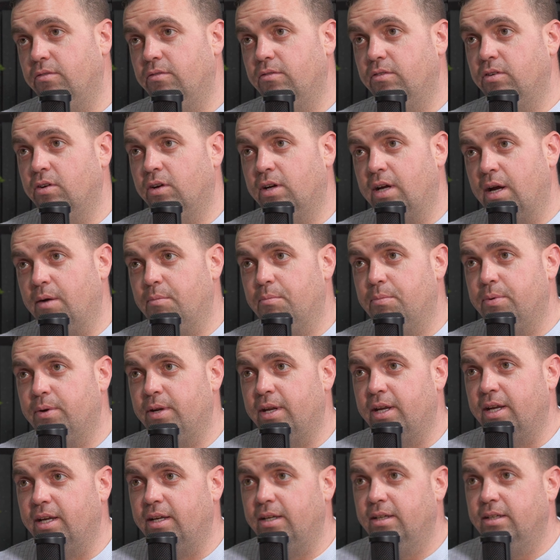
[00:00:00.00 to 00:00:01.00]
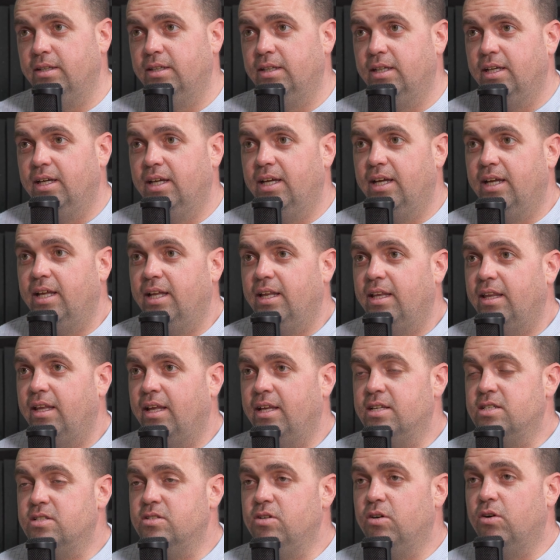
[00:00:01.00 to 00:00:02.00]
your company,
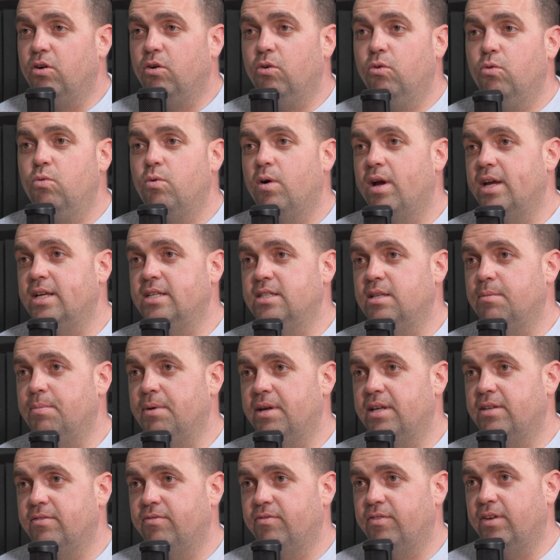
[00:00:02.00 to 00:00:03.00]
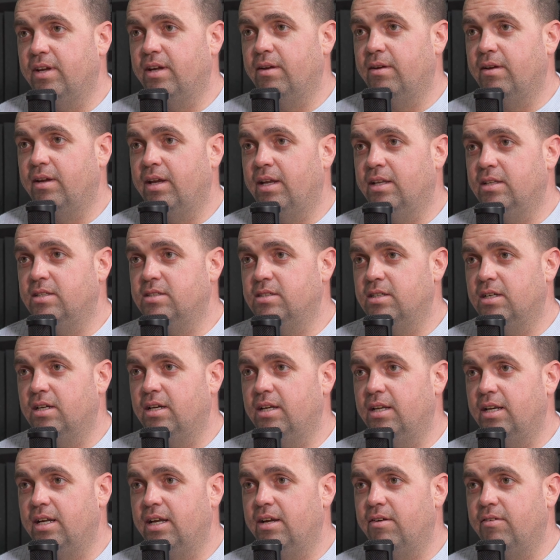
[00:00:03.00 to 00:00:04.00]
there's not always the best fit in
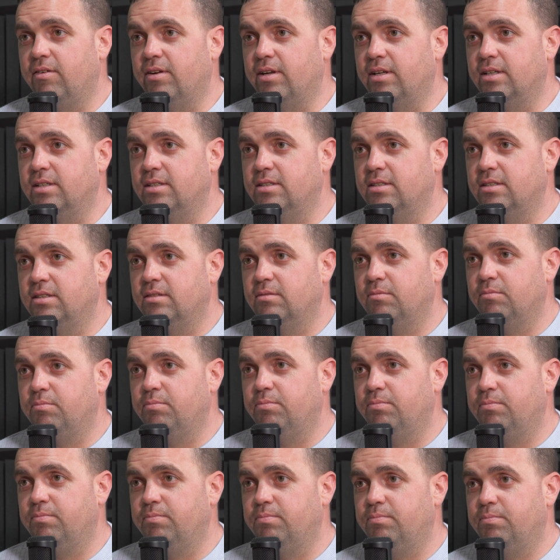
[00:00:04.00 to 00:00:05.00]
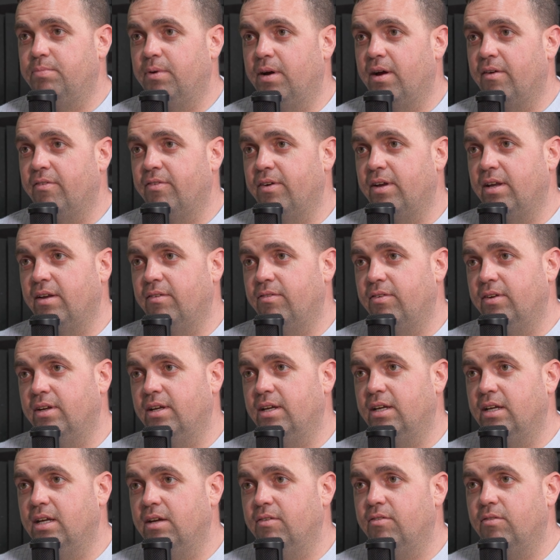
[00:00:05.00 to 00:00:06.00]
certain areas. But I think if you
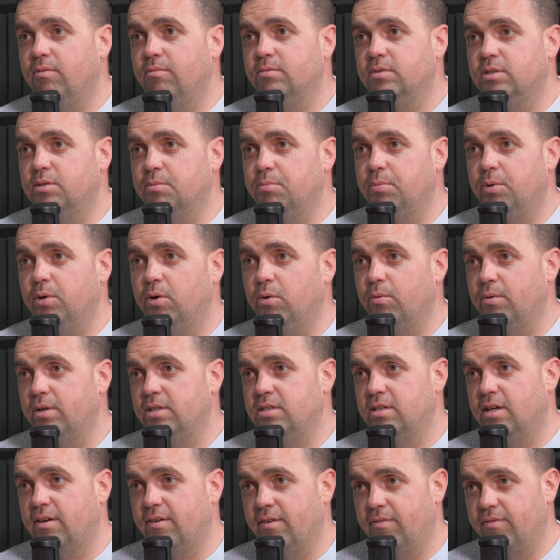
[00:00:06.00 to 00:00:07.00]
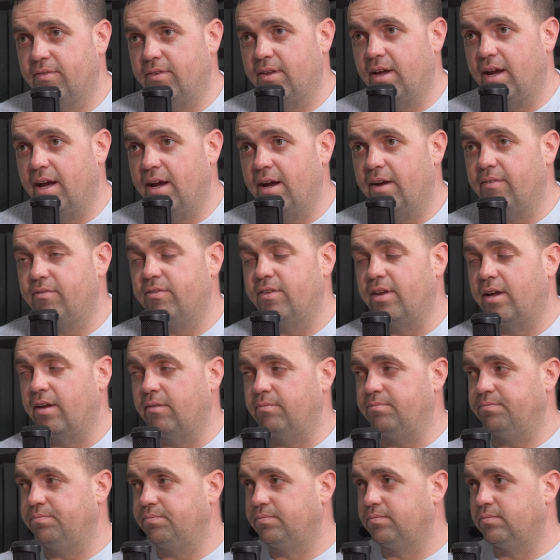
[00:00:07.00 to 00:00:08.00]
can give them support, which I have
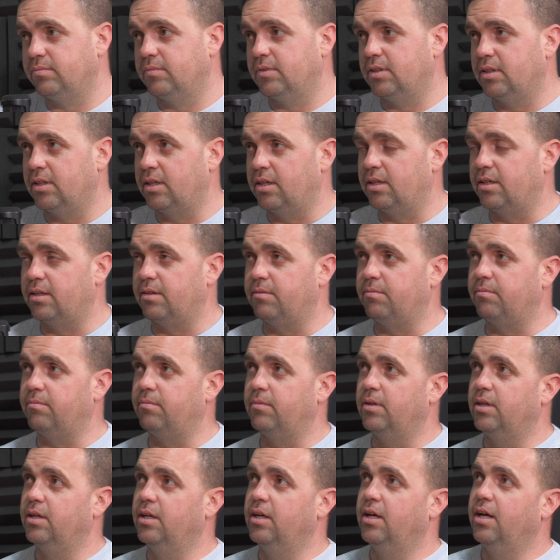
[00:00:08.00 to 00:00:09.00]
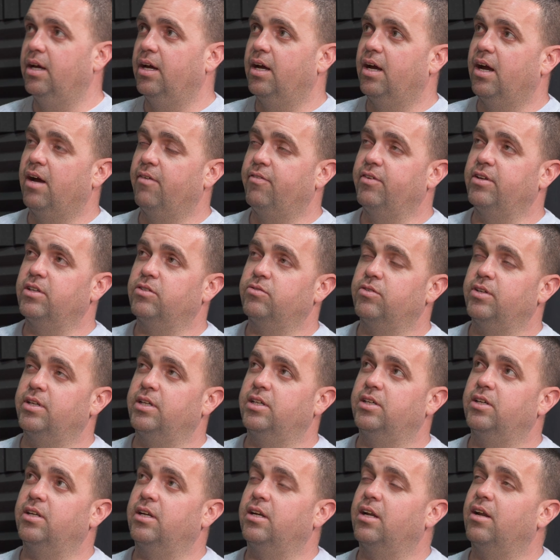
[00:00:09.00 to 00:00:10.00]
done, I think it's really
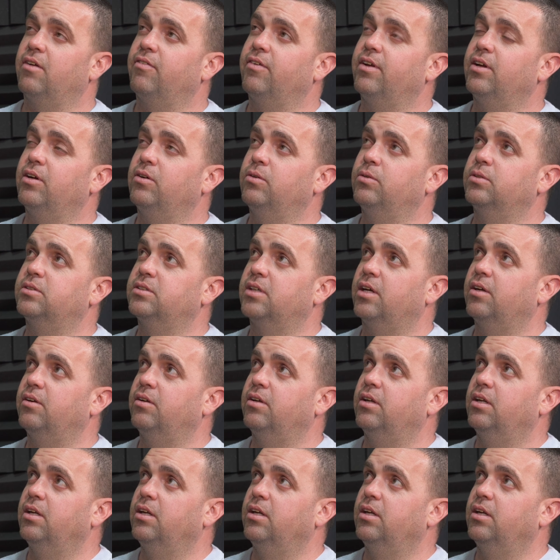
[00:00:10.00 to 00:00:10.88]
good. And I think also